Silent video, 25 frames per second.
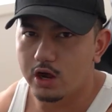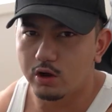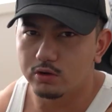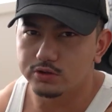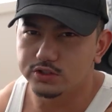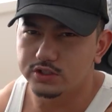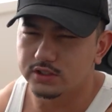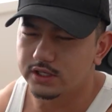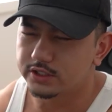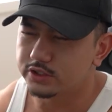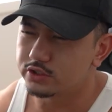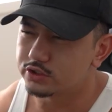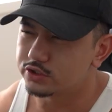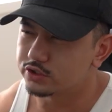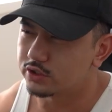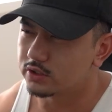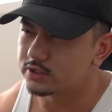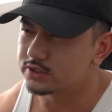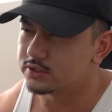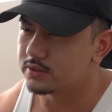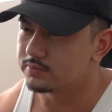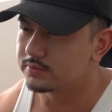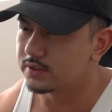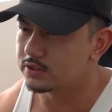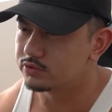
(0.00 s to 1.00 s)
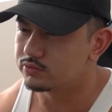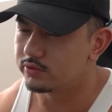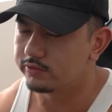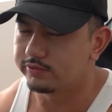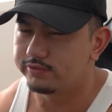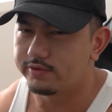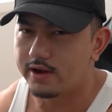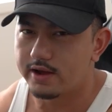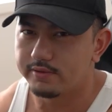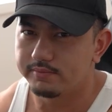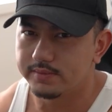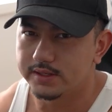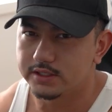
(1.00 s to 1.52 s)
I also like to start sometimes with
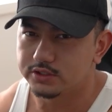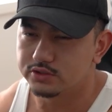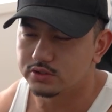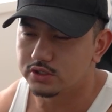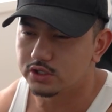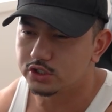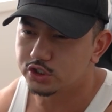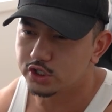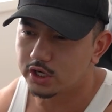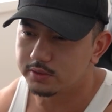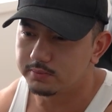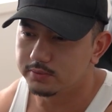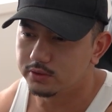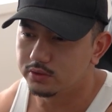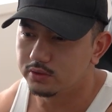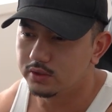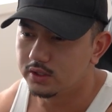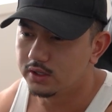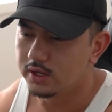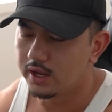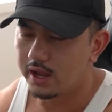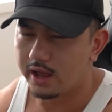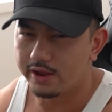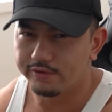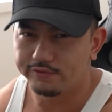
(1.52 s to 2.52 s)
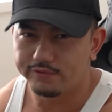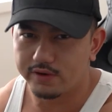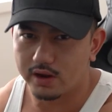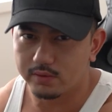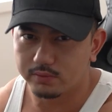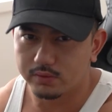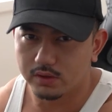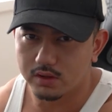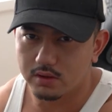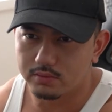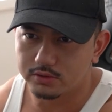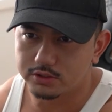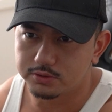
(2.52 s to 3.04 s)
5 minutes in the treadmill at 5
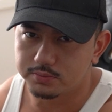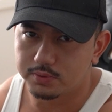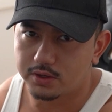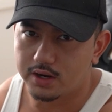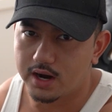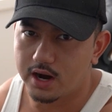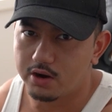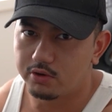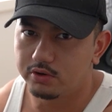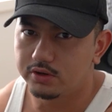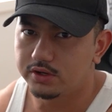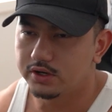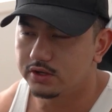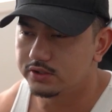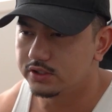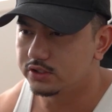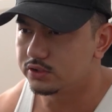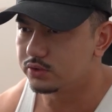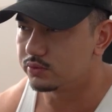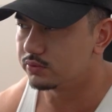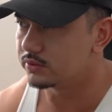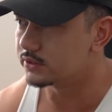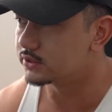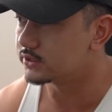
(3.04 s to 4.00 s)
kilometers per hour, nothing too